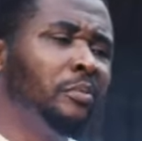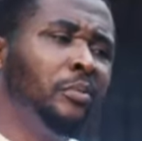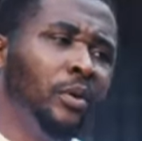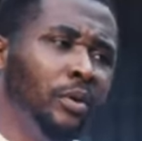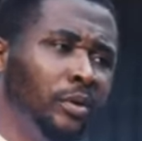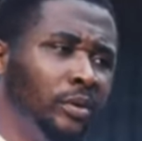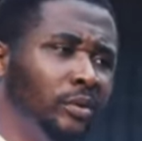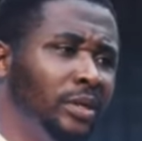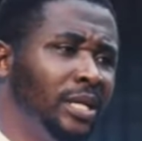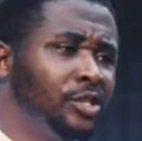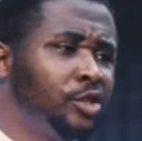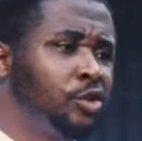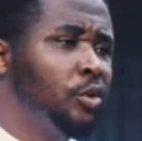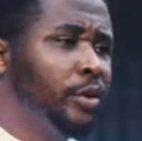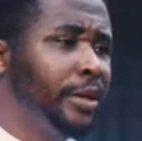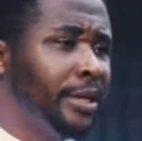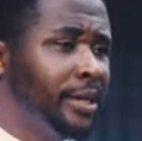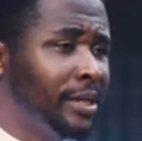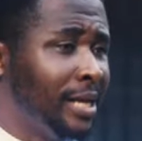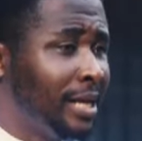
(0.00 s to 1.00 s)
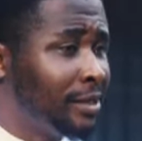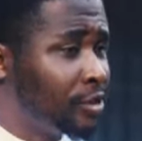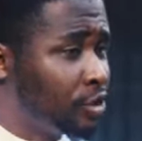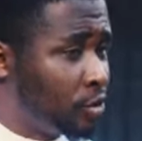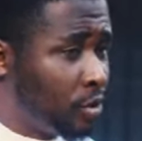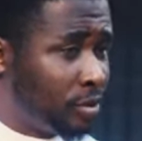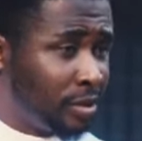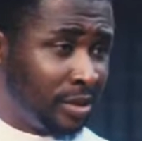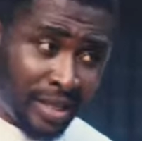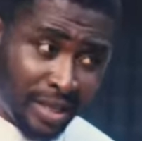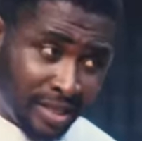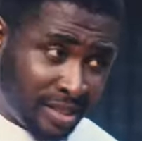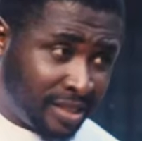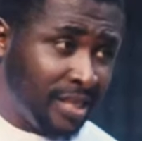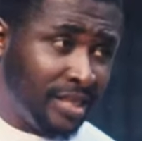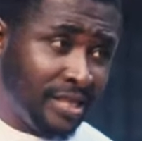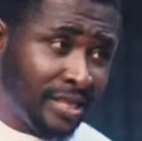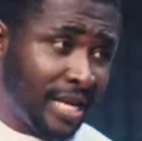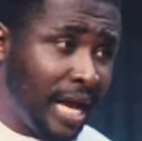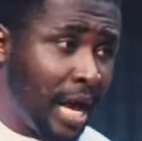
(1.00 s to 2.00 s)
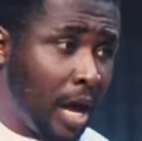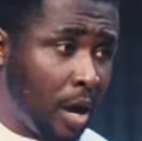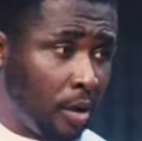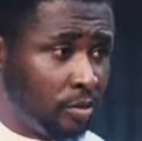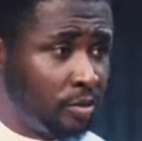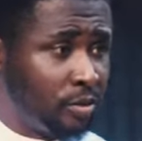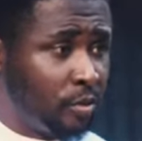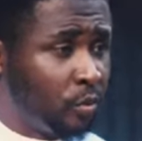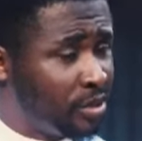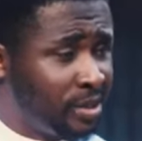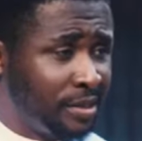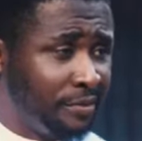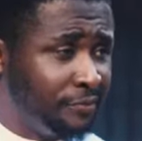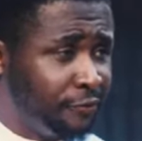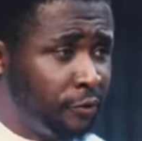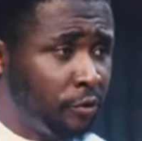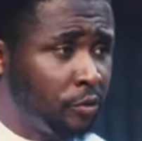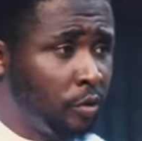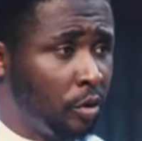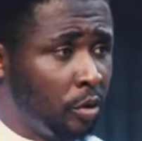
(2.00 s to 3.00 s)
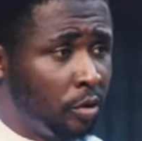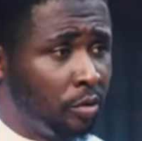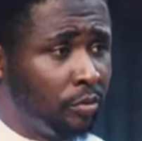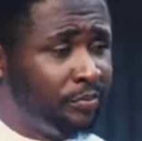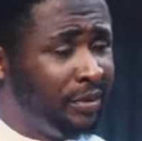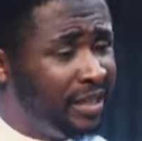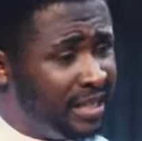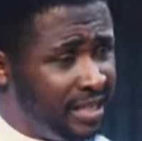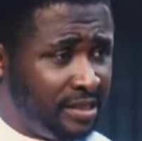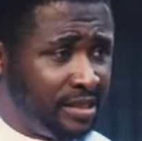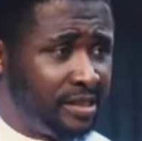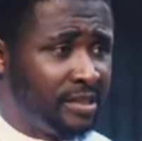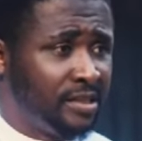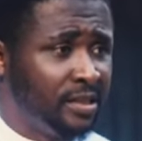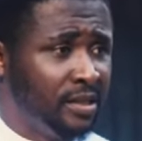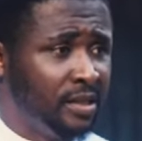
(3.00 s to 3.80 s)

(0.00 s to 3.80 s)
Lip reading: Babe, come on. Let's go in and sort these things out once and for all.